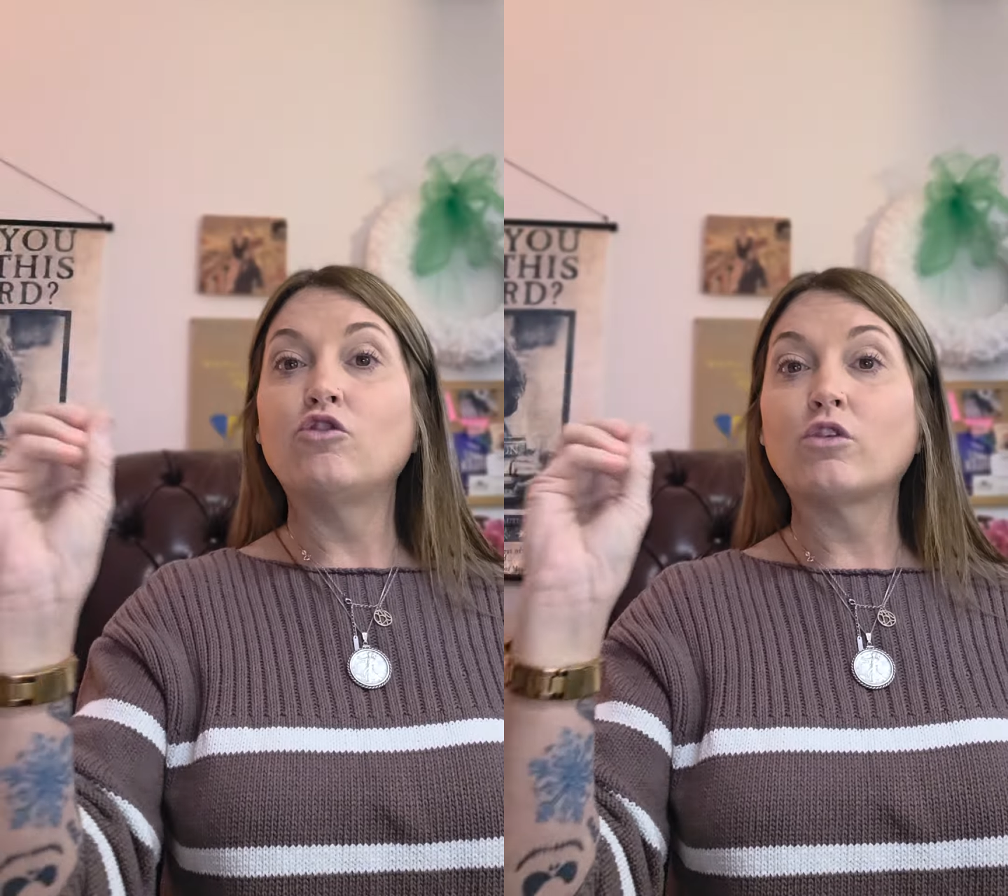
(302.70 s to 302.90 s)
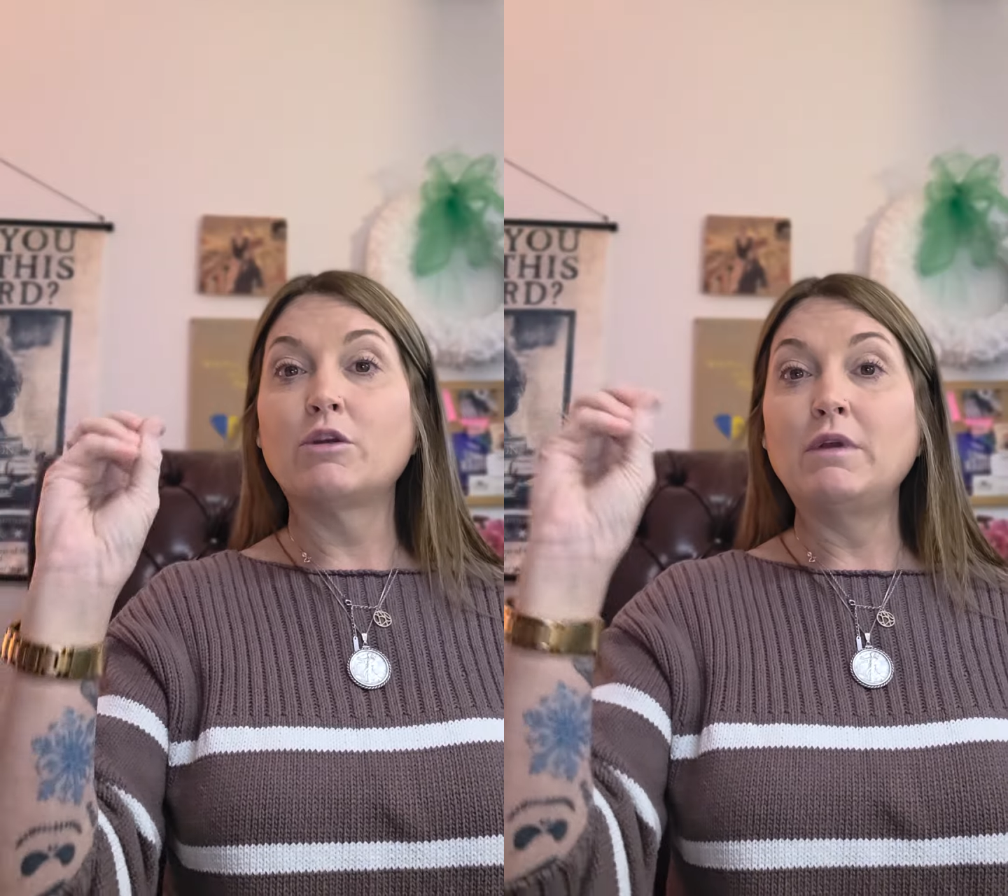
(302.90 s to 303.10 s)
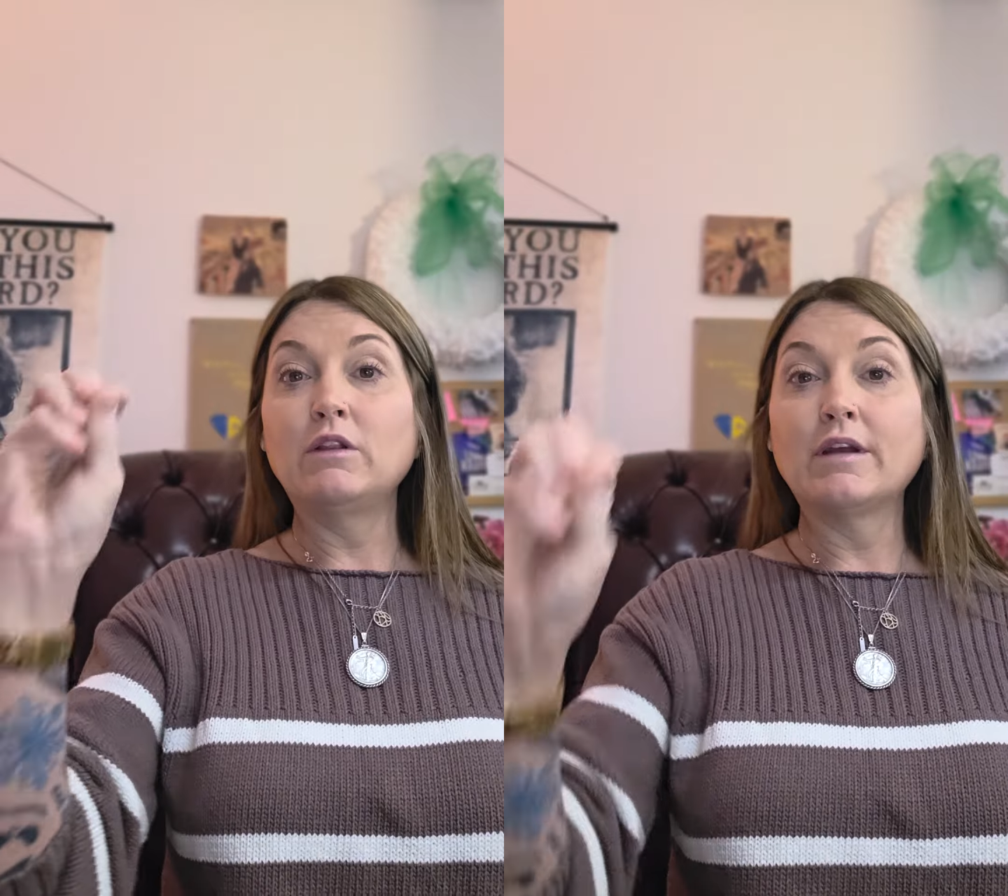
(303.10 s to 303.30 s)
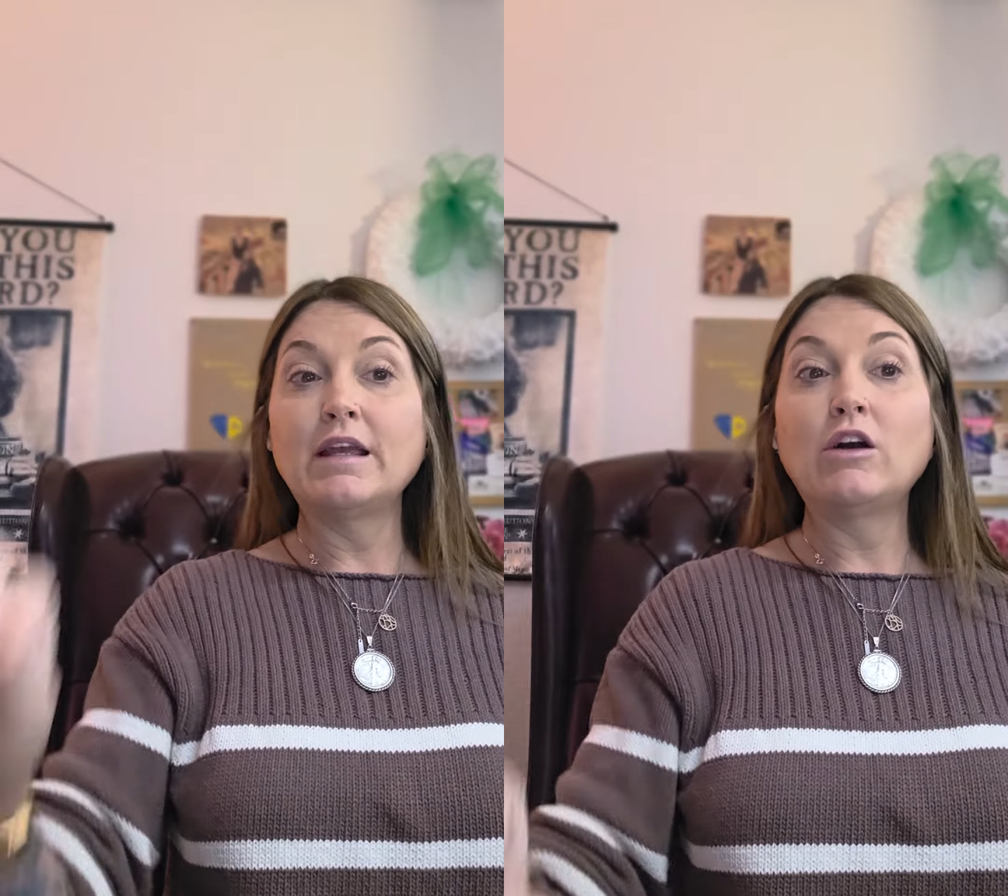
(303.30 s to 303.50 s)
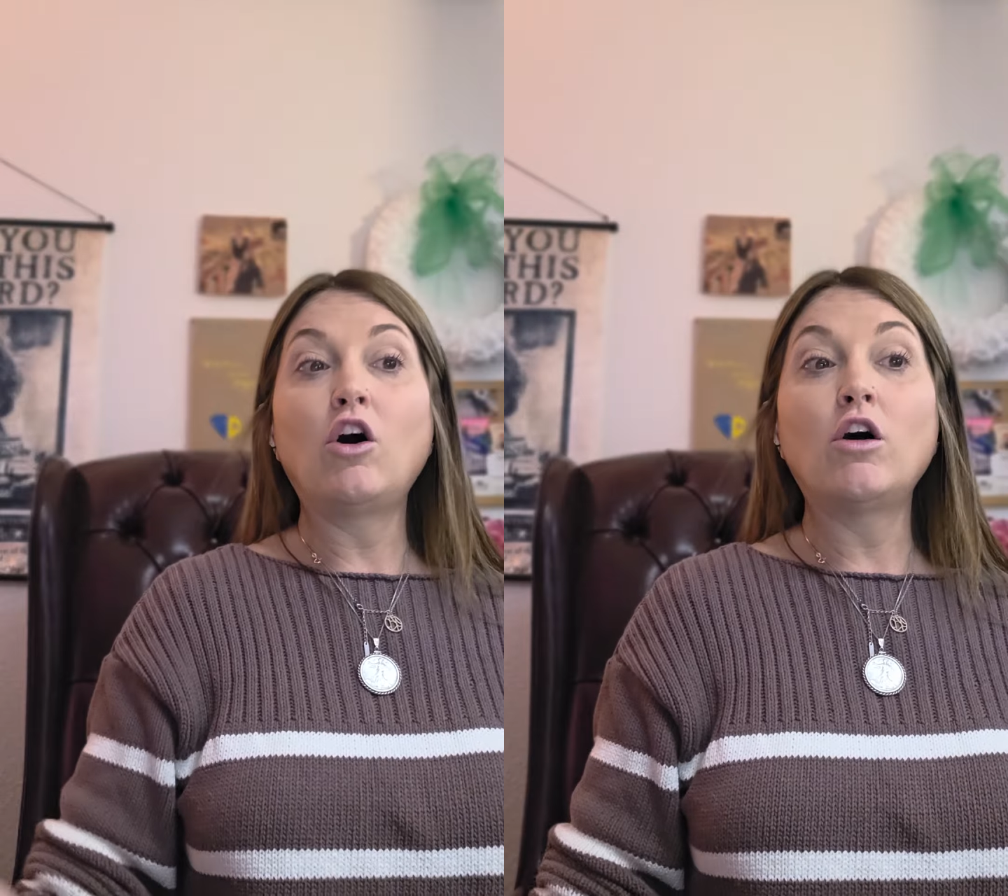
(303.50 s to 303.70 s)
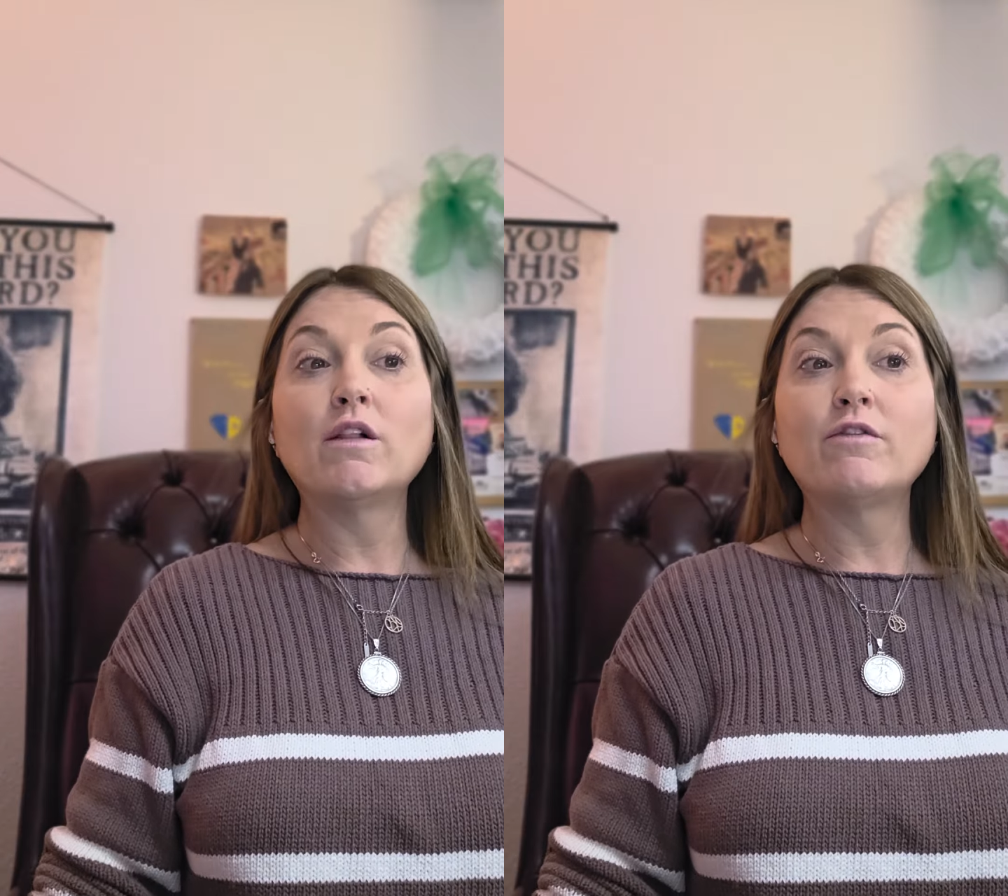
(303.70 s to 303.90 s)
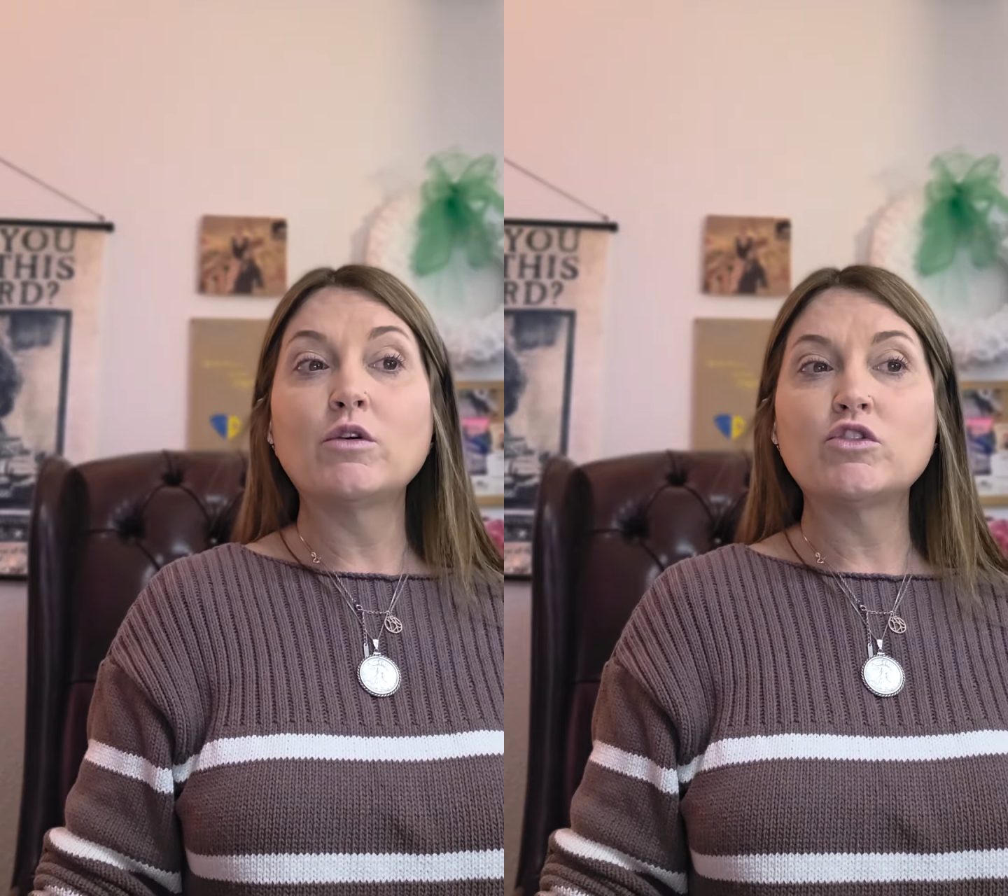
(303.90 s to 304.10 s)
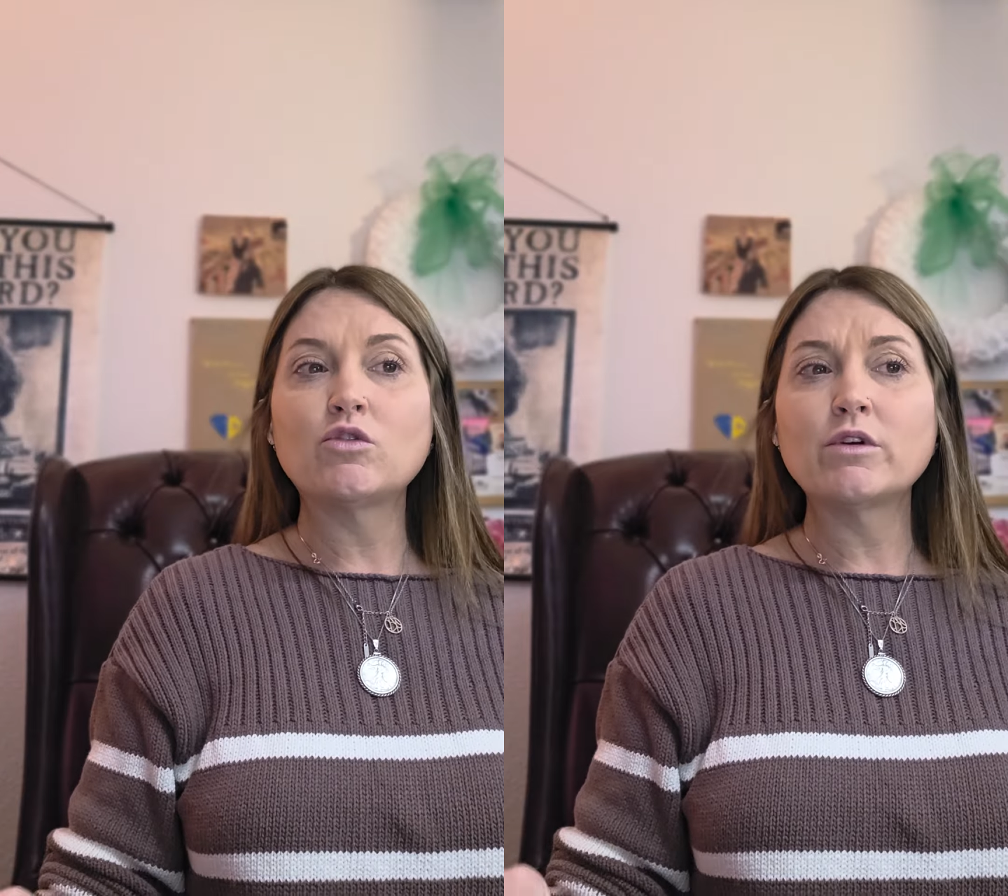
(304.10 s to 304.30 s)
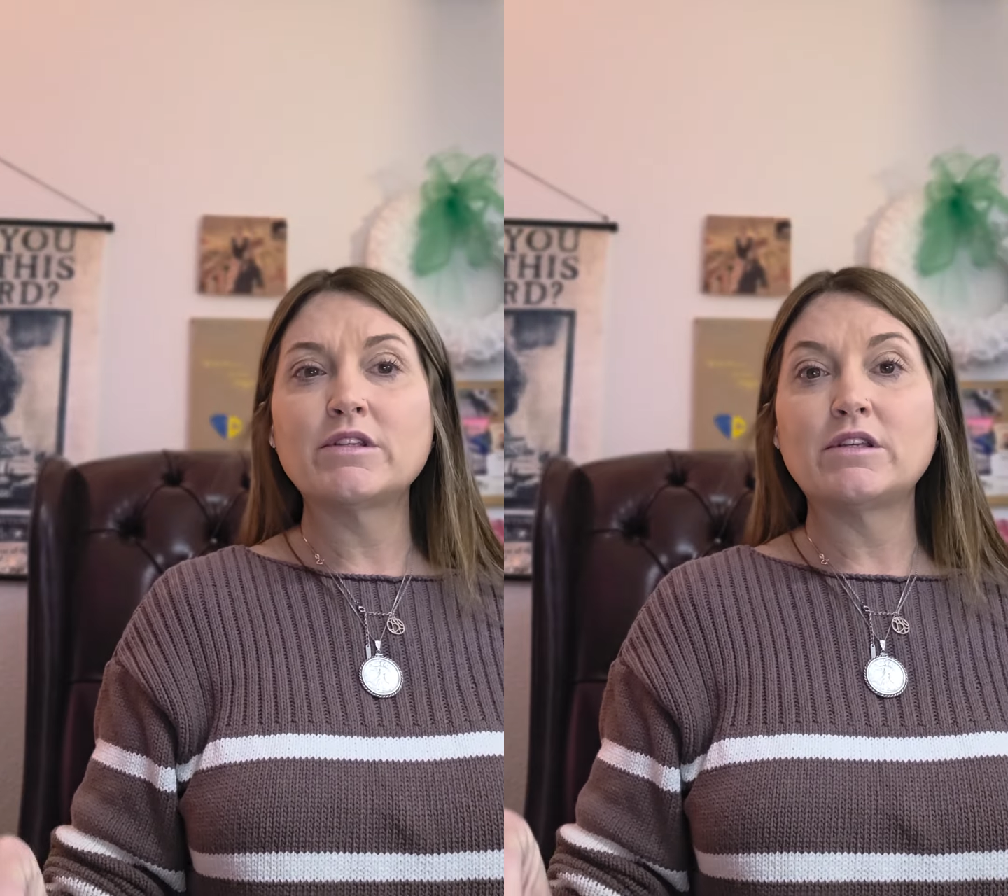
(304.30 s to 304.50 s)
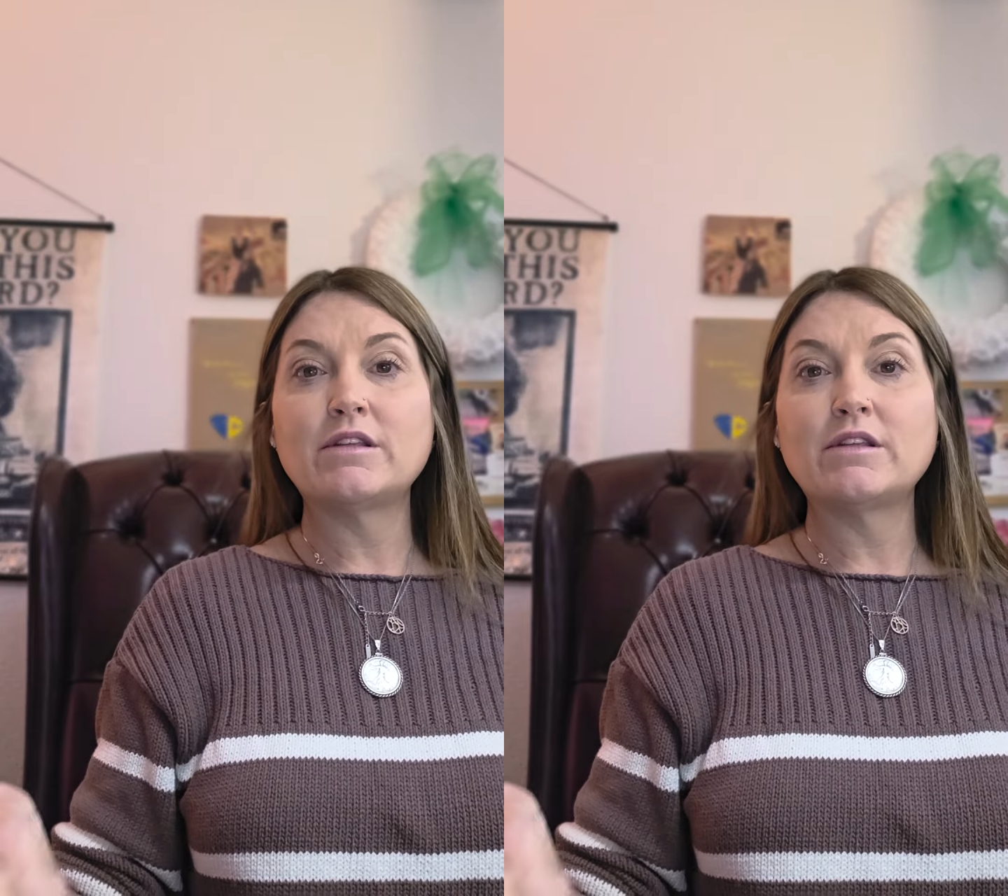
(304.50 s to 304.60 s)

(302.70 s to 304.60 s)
you're going to be looking at all of those sources.